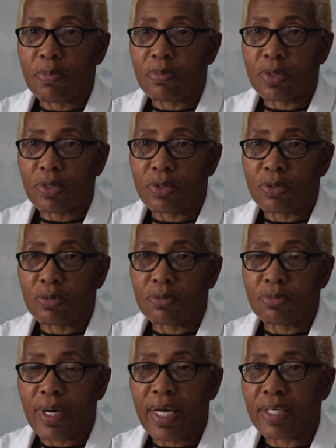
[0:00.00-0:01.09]
you know,
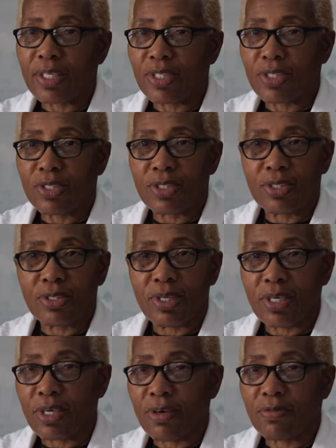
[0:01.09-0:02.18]
manage, yeah,
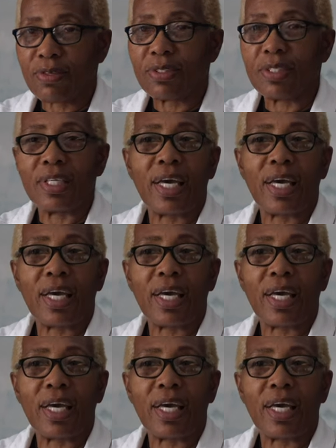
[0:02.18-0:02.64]
take, care of it.